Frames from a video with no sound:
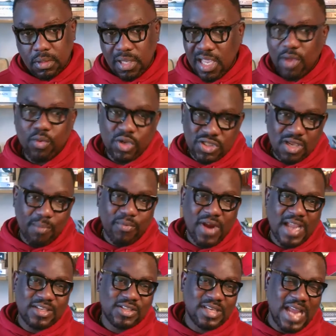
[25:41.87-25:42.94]
It will
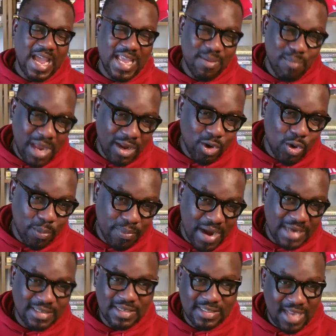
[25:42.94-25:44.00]
surprise you that in medical
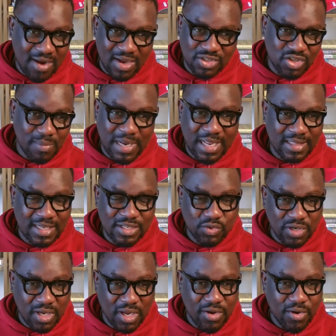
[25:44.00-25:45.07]
practice, there are so many things we
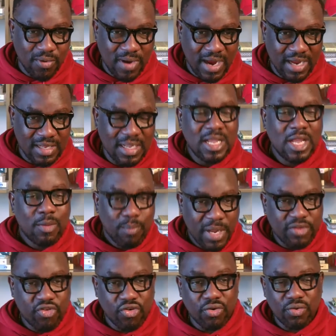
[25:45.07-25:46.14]
don't know, right? But
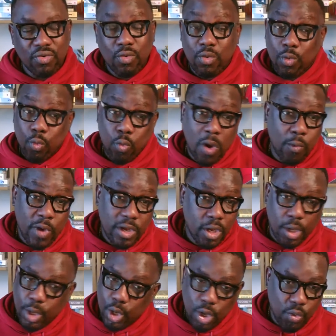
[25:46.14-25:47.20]
true. When we
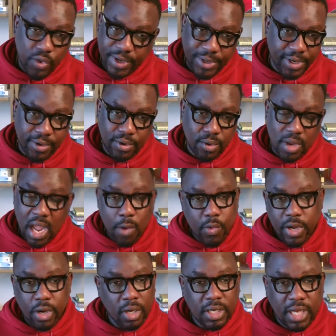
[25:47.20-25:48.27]
don't know, we don't know. And we
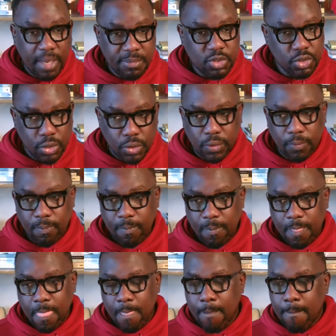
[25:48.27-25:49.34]
don't claim to know.
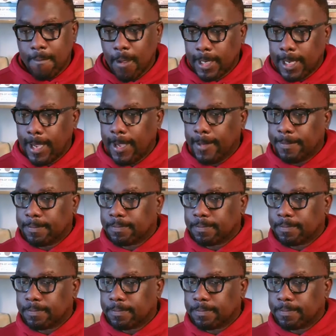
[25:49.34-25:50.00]
Okay?